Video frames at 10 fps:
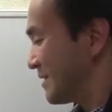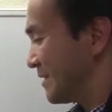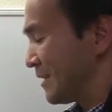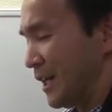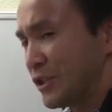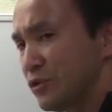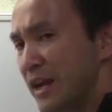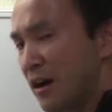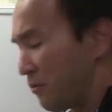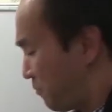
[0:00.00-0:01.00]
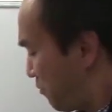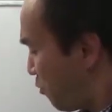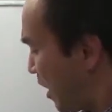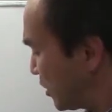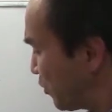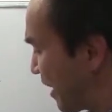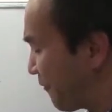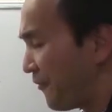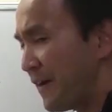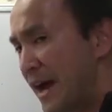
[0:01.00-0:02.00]
And so now, once we have
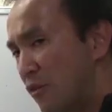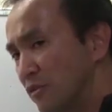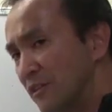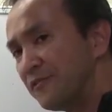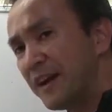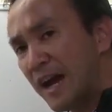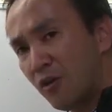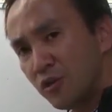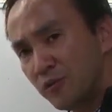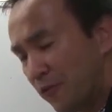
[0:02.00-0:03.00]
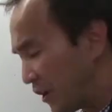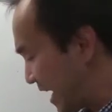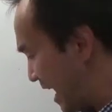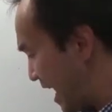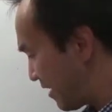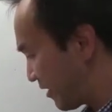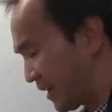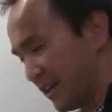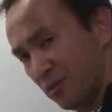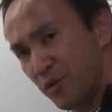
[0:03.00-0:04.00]
found the value for k right
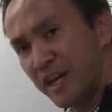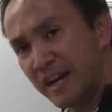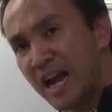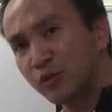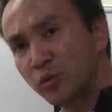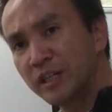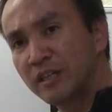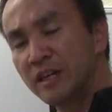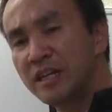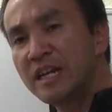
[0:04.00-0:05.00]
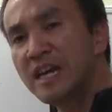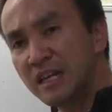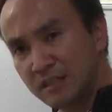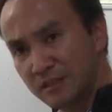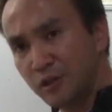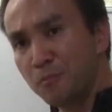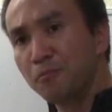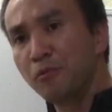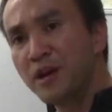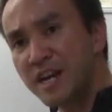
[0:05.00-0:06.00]
here, we can actually indeed
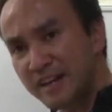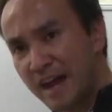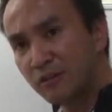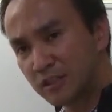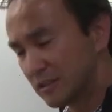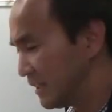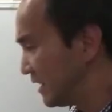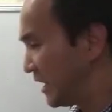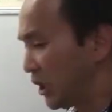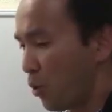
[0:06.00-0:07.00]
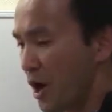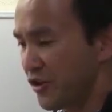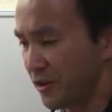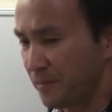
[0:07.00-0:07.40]
complete our equation.